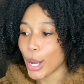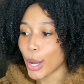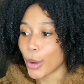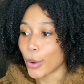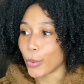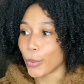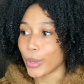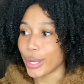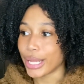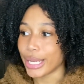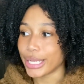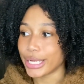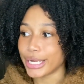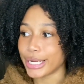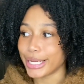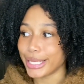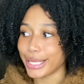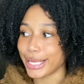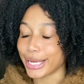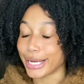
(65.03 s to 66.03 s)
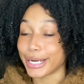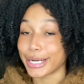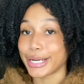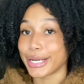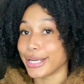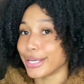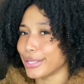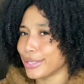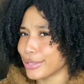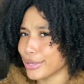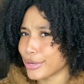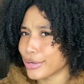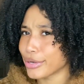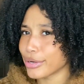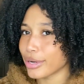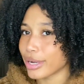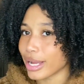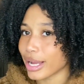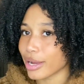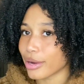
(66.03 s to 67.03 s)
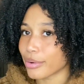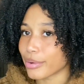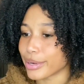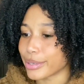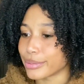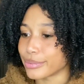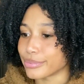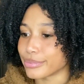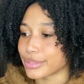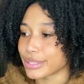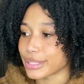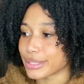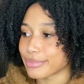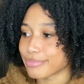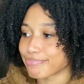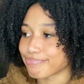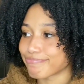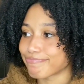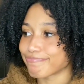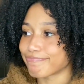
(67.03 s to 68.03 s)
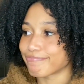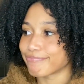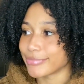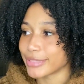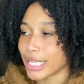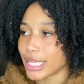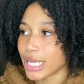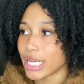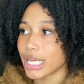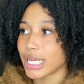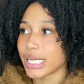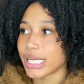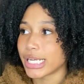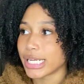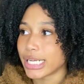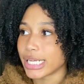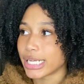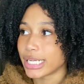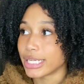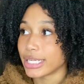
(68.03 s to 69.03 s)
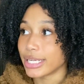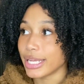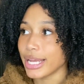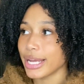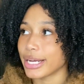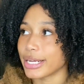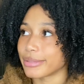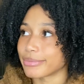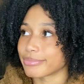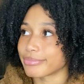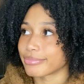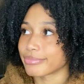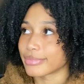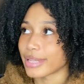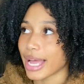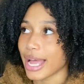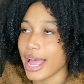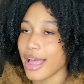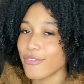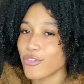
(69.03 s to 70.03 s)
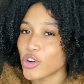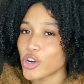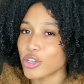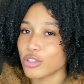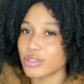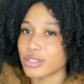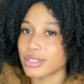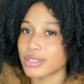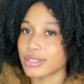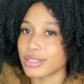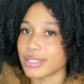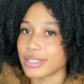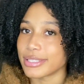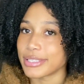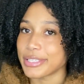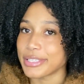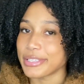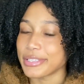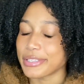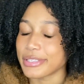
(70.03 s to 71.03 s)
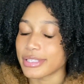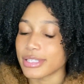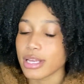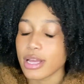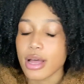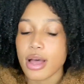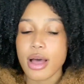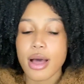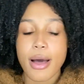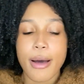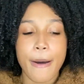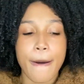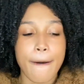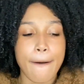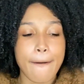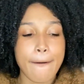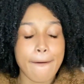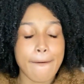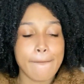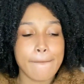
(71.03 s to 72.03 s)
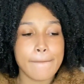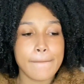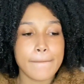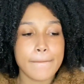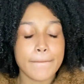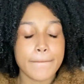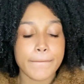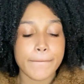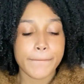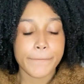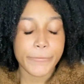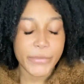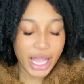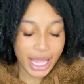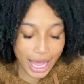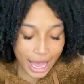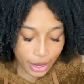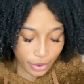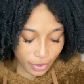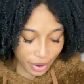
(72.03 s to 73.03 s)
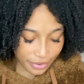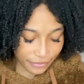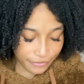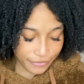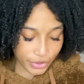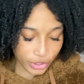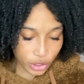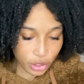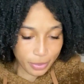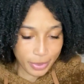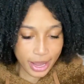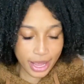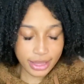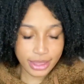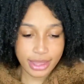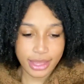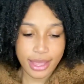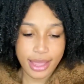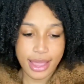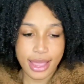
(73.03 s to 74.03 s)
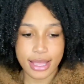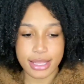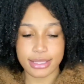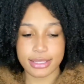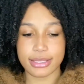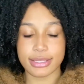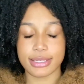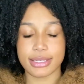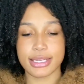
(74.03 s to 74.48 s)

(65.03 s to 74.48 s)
Well, yeah, your girl got Crohn's. Yeah, I have Crohn's disease. How do I feel about that?